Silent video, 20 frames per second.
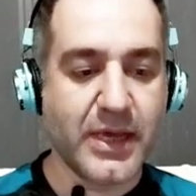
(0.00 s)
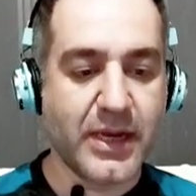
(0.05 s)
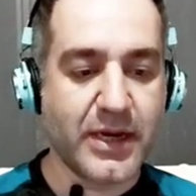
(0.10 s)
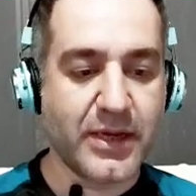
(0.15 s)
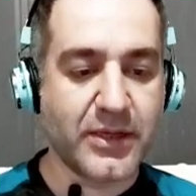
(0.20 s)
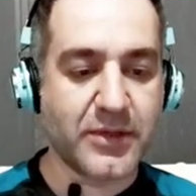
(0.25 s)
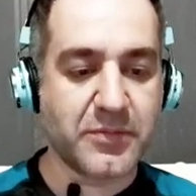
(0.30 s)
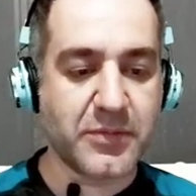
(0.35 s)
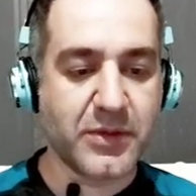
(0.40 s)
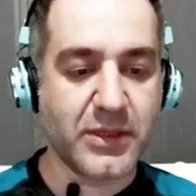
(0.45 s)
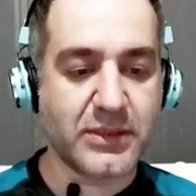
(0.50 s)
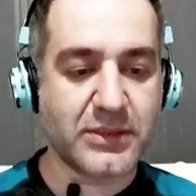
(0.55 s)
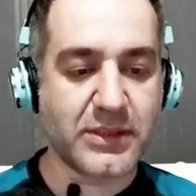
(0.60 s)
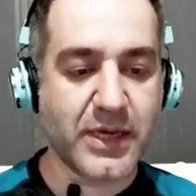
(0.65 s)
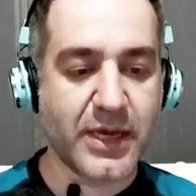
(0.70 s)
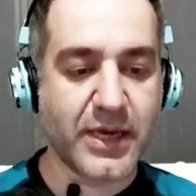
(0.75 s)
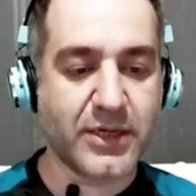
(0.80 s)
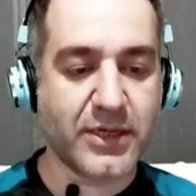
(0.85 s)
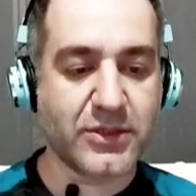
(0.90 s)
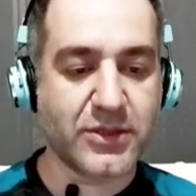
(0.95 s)
Let me
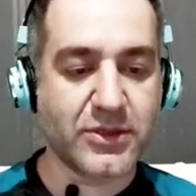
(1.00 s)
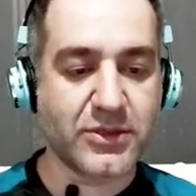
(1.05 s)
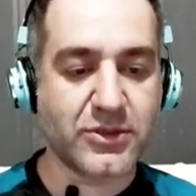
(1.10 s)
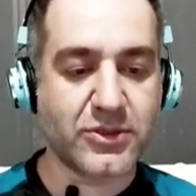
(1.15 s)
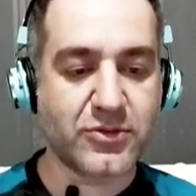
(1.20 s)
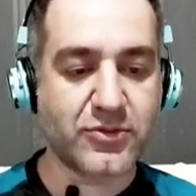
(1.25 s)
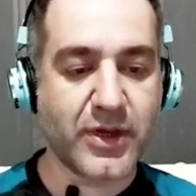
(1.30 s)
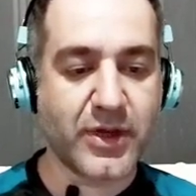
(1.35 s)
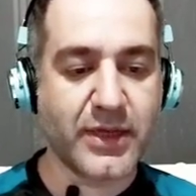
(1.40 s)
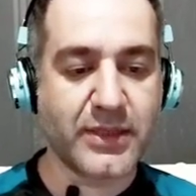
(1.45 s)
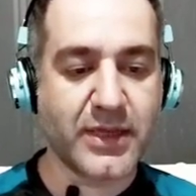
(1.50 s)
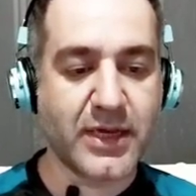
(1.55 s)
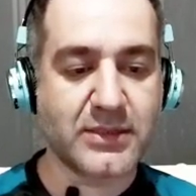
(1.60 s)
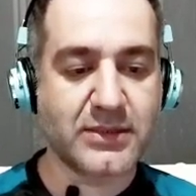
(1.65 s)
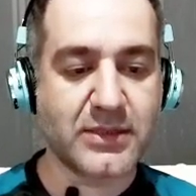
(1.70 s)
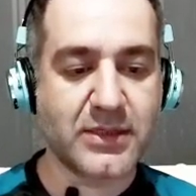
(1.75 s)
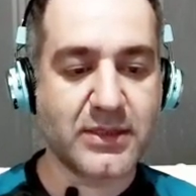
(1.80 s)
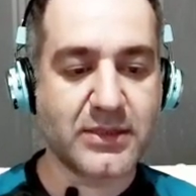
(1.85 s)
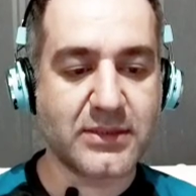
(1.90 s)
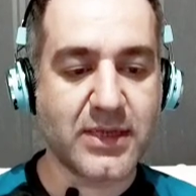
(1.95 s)
take this trade as
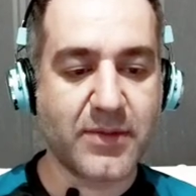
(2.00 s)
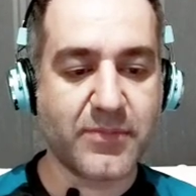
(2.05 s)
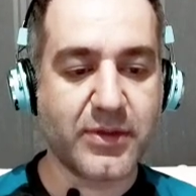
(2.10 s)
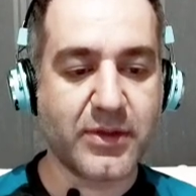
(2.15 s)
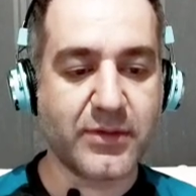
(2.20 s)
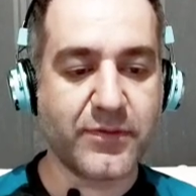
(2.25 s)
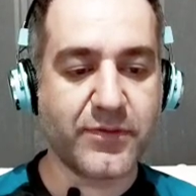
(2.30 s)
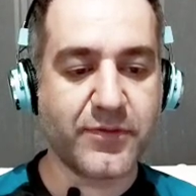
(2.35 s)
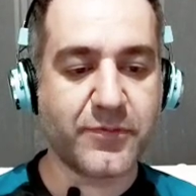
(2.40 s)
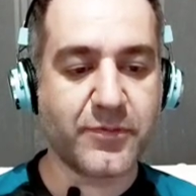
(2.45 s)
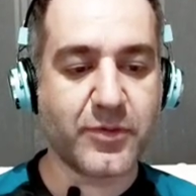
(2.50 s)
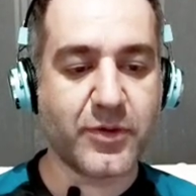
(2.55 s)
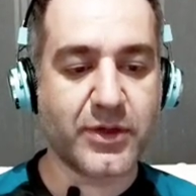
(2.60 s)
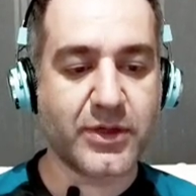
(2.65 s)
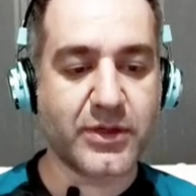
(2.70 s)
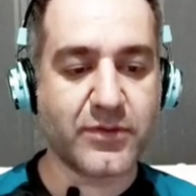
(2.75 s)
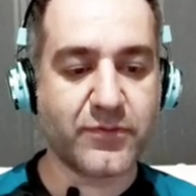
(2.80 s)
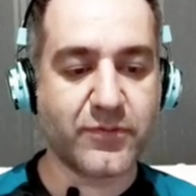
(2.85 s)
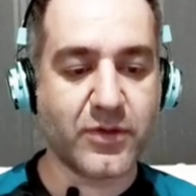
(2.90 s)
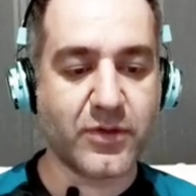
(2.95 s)
an example if
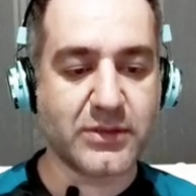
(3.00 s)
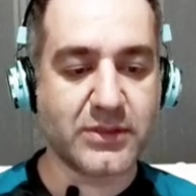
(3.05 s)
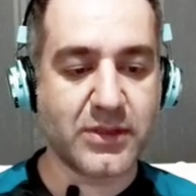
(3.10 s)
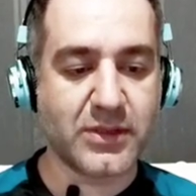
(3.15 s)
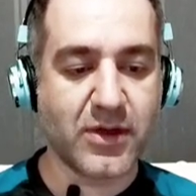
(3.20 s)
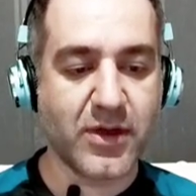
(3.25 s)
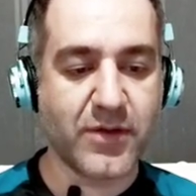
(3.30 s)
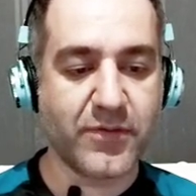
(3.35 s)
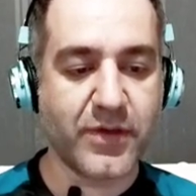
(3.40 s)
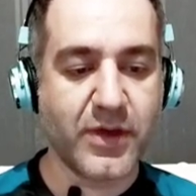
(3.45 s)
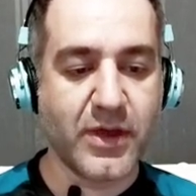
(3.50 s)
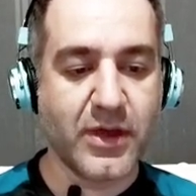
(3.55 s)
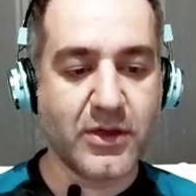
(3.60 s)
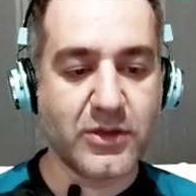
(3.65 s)
market was live.